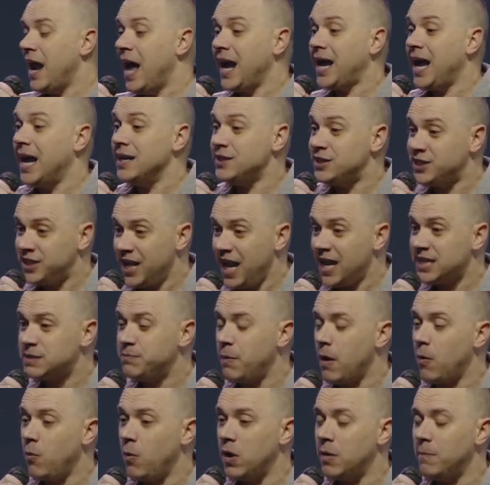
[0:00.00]
and I got checked
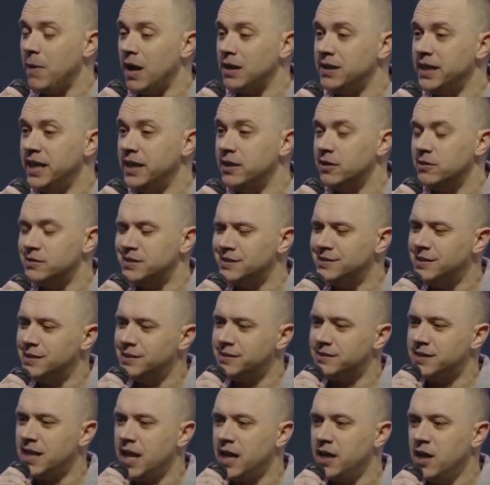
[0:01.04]
by one of my leaders and
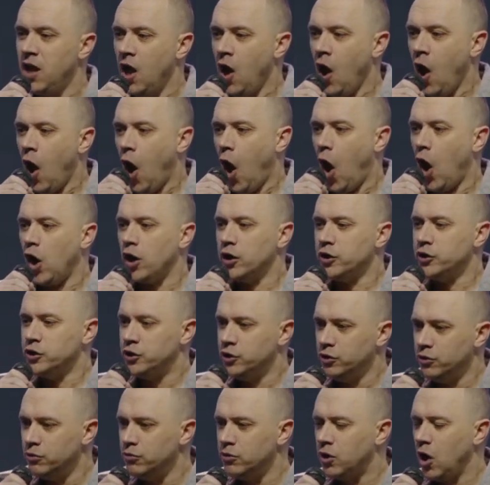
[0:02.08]
just said, Are
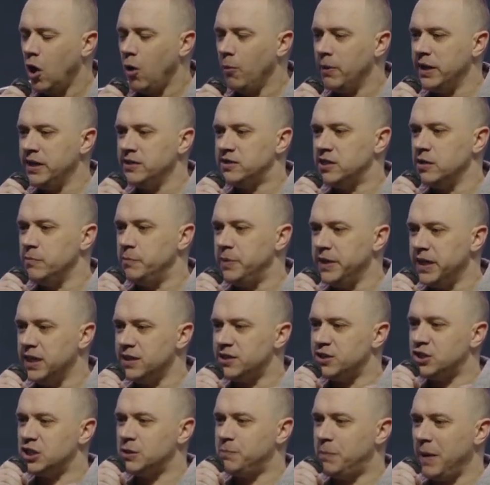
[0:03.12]
you going to be
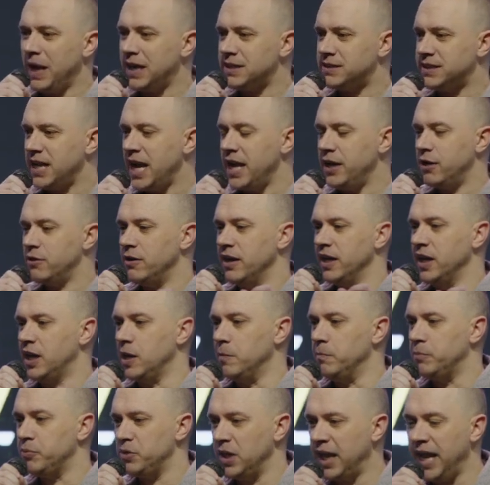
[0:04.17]
a spectator and
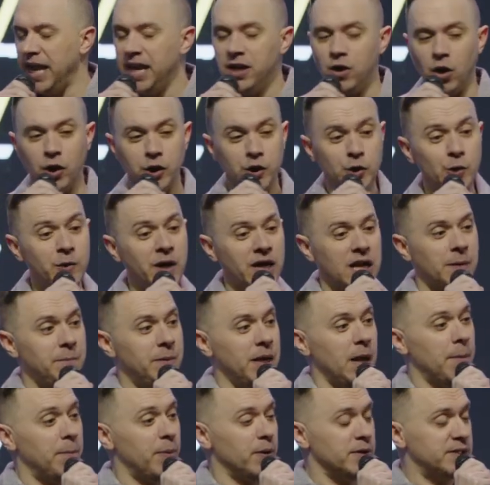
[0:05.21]
complain? Or are you going to
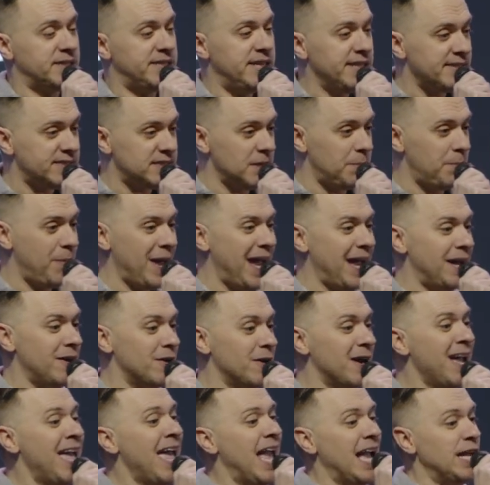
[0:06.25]
be a
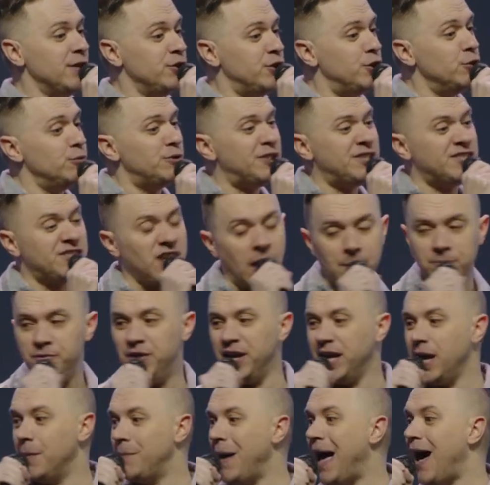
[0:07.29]
participator and do
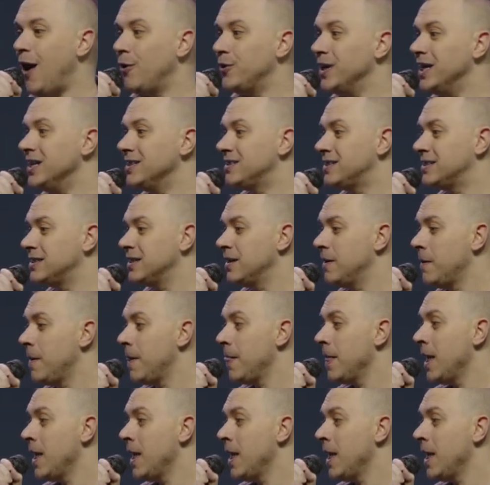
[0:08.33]
something about it?